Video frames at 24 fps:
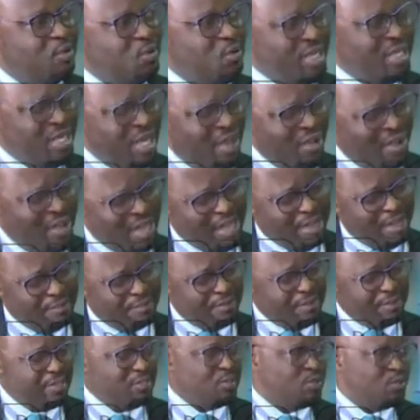now
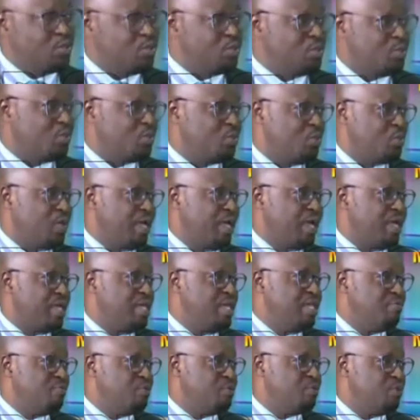have a situation where
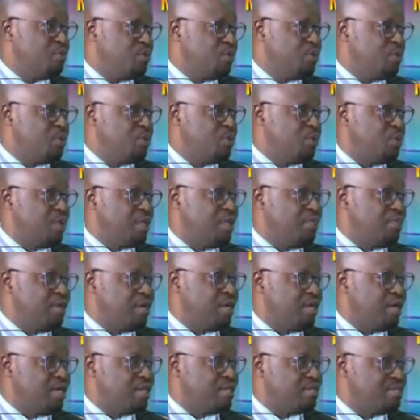even though
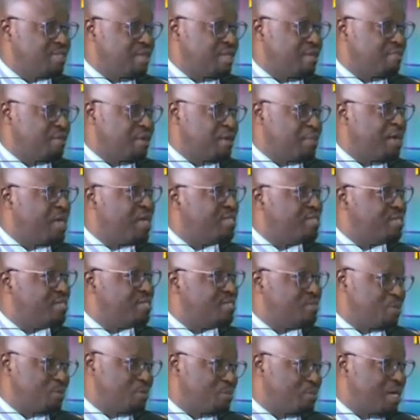there are several
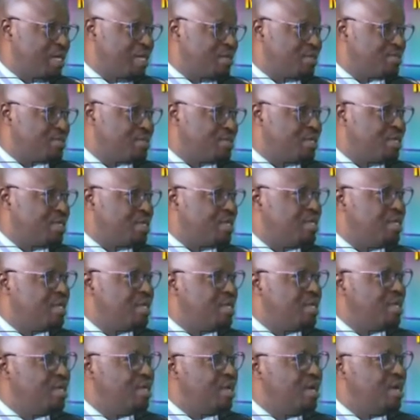parties on the ballot,
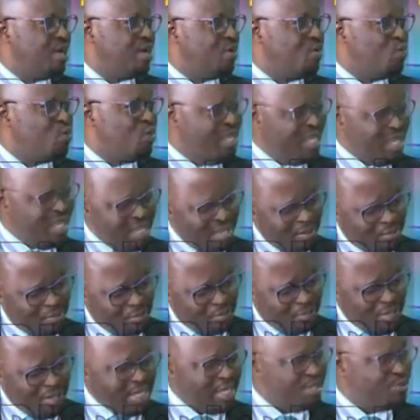uh, we
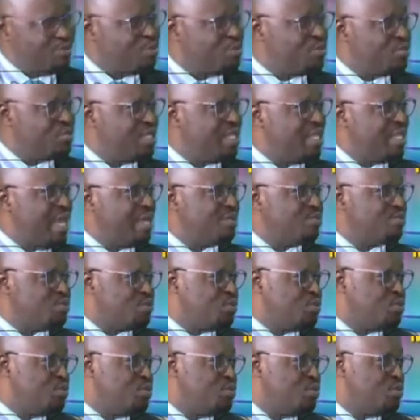begin to see like
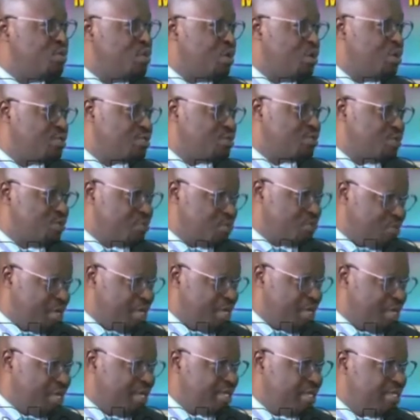two horse
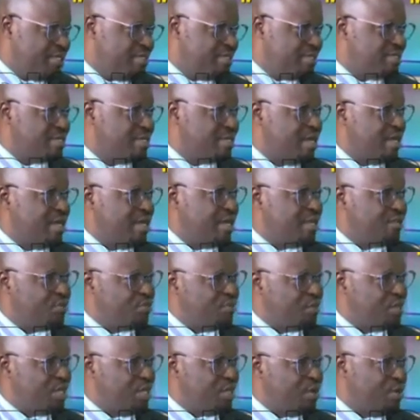race, uh,
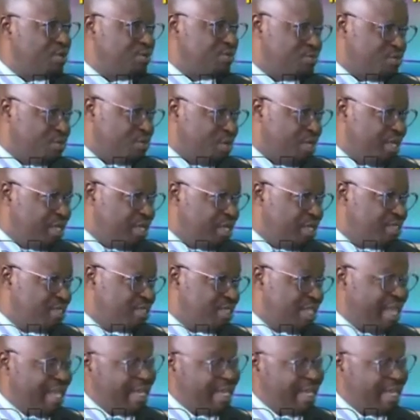three horse race, like